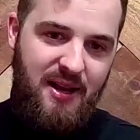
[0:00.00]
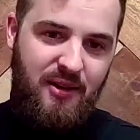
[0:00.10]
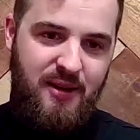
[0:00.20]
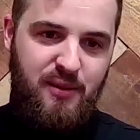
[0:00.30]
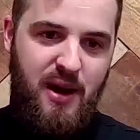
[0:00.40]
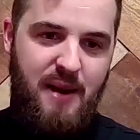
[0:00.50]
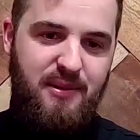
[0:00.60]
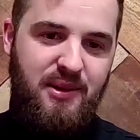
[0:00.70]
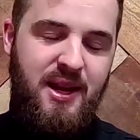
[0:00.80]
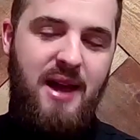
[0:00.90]
healed
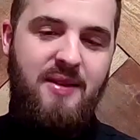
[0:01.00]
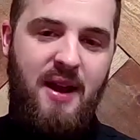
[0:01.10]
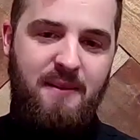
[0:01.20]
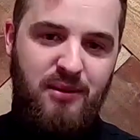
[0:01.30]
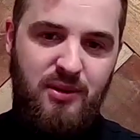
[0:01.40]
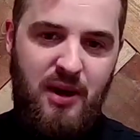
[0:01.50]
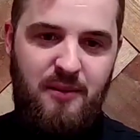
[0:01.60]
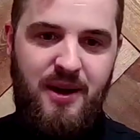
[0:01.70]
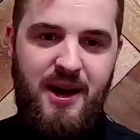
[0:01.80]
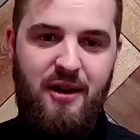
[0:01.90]
improperly, and then I blew out
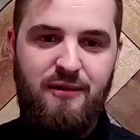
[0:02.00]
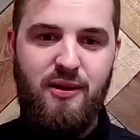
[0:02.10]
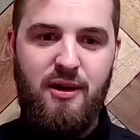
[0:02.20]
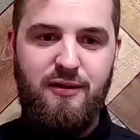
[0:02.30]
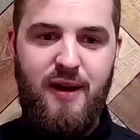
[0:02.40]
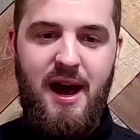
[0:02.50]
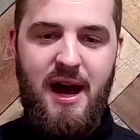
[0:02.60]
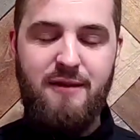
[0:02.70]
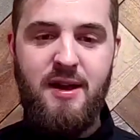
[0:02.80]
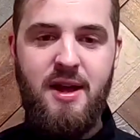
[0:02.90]
my L4,
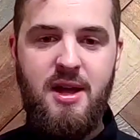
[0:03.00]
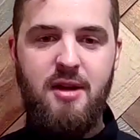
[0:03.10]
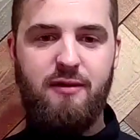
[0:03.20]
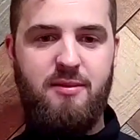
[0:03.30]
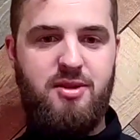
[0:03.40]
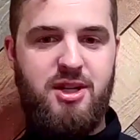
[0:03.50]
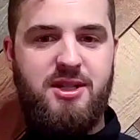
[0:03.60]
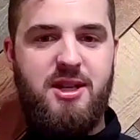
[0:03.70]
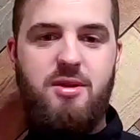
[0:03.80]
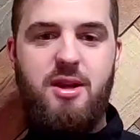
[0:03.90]
L5 from
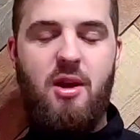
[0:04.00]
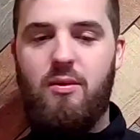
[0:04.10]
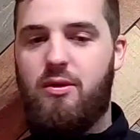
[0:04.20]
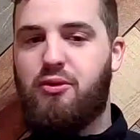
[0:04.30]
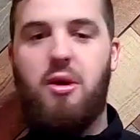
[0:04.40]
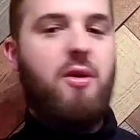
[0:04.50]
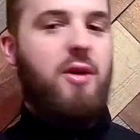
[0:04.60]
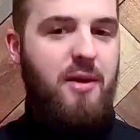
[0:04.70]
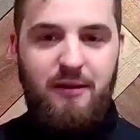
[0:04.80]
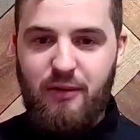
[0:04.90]
just, throwing
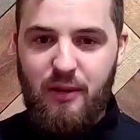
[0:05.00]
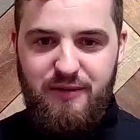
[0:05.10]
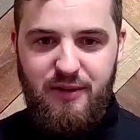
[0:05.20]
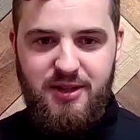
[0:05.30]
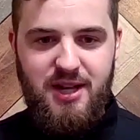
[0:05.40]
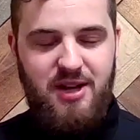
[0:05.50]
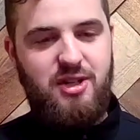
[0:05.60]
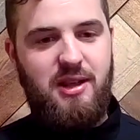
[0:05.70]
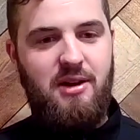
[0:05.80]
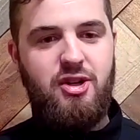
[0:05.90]
around 40-foot
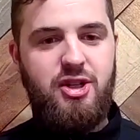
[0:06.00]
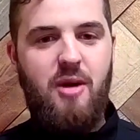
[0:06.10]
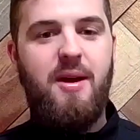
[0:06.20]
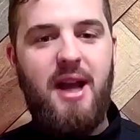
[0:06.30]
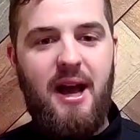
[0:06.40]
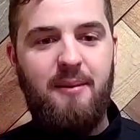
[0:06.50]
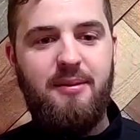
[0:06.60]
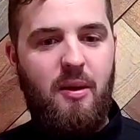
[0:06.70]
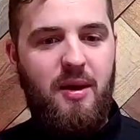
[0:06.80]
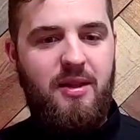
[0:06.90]
extension ladder, showing up
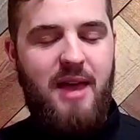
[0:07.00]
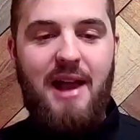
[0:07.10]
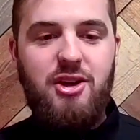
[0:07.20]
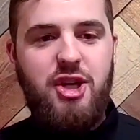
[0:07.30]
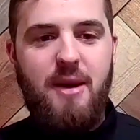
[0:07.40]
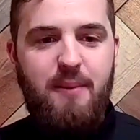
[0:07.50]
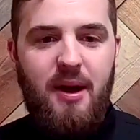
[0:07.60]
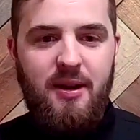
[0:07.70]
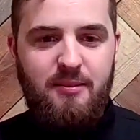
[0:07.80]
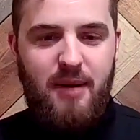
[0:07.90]
with that chip
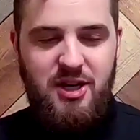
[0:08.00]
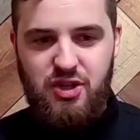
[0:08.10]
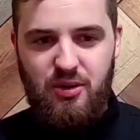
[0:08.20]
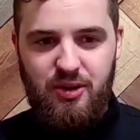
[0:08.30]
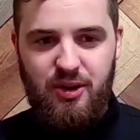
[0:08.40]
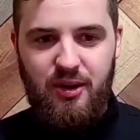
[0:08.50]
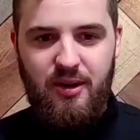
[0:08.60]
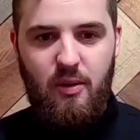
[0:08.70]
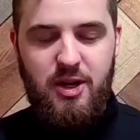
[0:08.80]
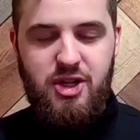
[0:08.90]
on my shoulder,
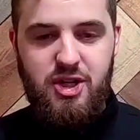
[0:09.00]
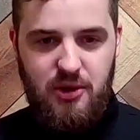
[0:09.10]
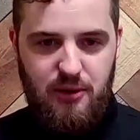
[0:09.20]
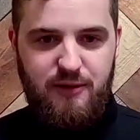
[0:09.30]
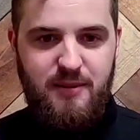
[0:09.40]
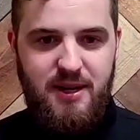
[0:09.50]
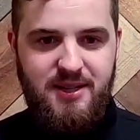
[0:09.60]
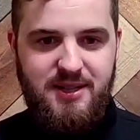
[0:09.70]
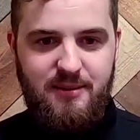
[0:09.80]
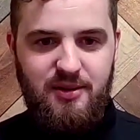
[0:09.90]
which served me to
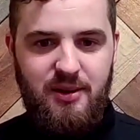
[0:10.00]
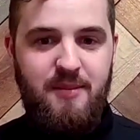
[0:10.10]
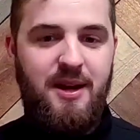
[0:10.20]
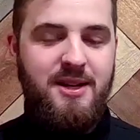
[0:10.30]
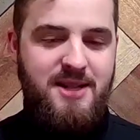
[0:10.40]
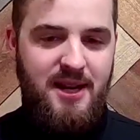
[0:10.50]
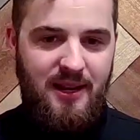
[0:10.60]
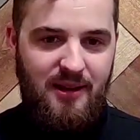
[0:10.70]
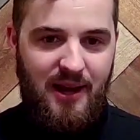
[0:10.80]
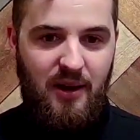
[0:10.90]
some degree, but it
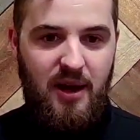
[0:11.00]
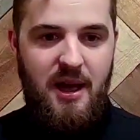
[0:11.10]
didn't. Like,